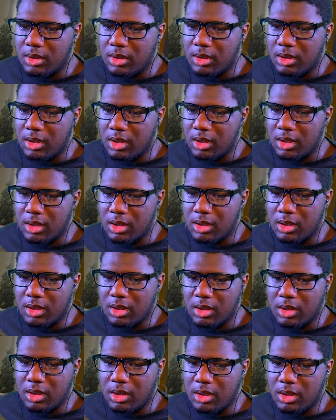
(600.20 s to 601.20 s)
Uh,
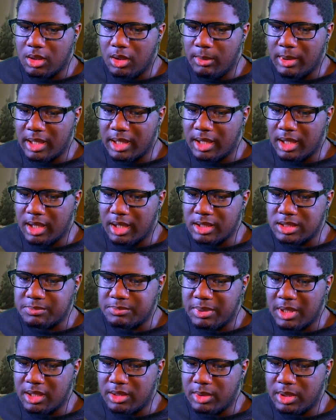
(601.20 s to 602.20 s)
oh my god,
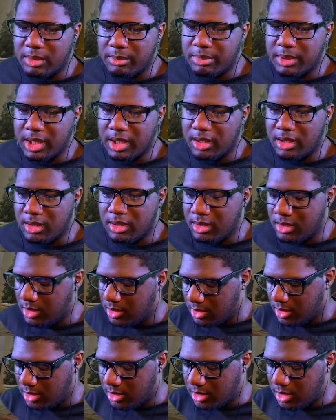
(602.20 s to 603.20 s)
spotted with a blade.
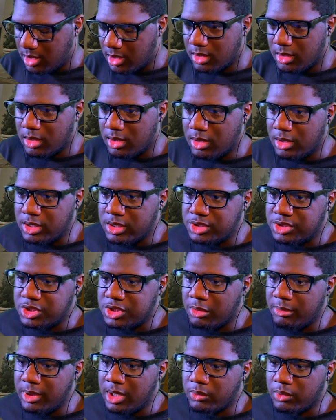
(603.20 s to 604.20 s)
Uh, show
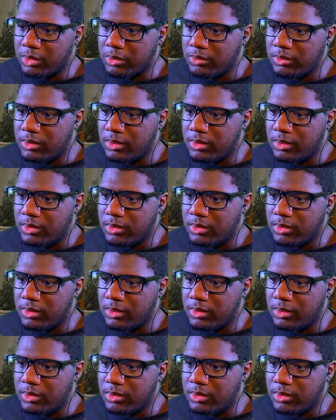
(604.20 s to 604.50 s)
me en route.